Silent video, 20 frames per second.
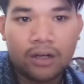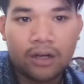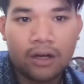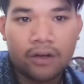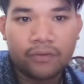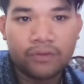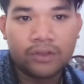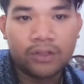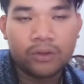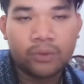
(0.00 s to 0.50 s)

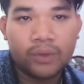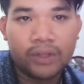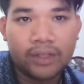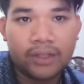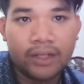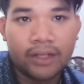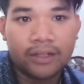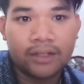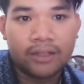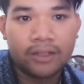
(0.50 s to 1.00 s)
After we
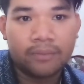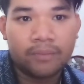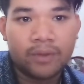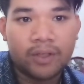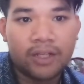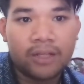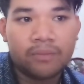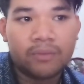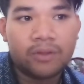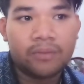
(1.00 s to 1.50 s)
get the
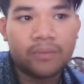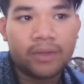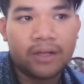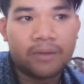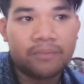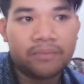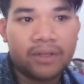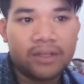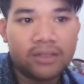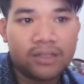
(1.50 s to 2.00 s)
minimum
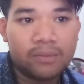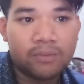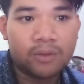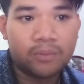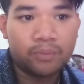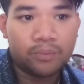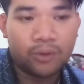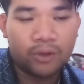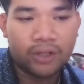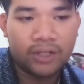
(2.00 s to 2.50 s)
and
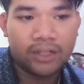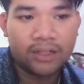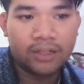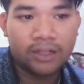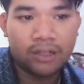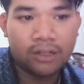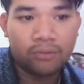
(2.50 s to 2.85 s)
maximum point,